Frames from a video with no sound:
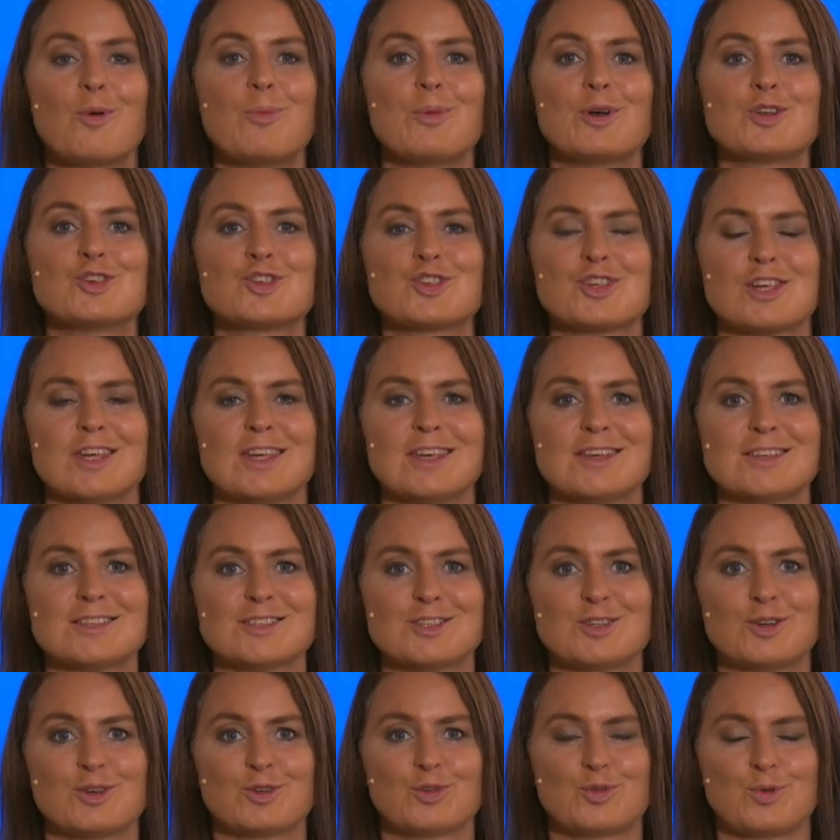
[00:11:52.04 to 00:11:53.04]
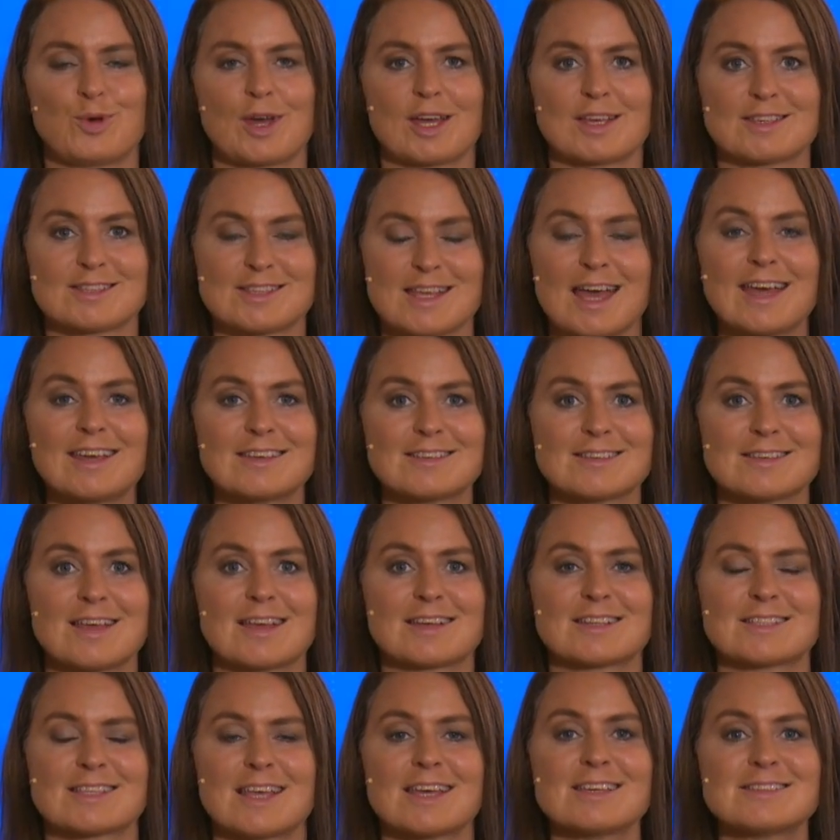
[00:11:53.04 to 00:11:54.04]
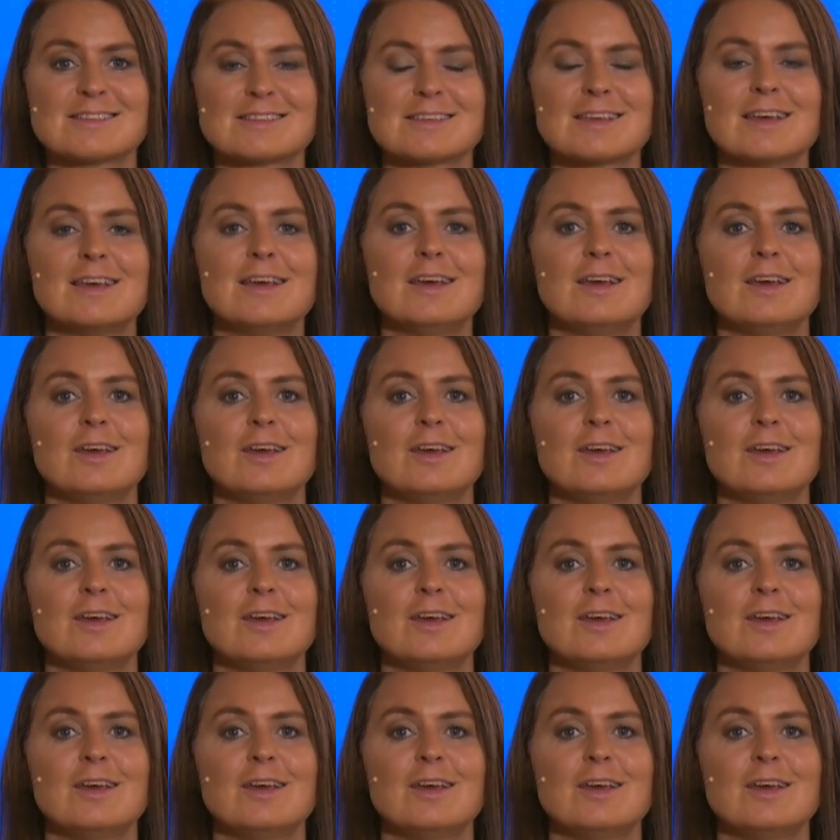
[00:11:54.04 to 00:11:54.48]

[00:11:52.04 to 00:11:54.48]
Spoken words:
much easier to access.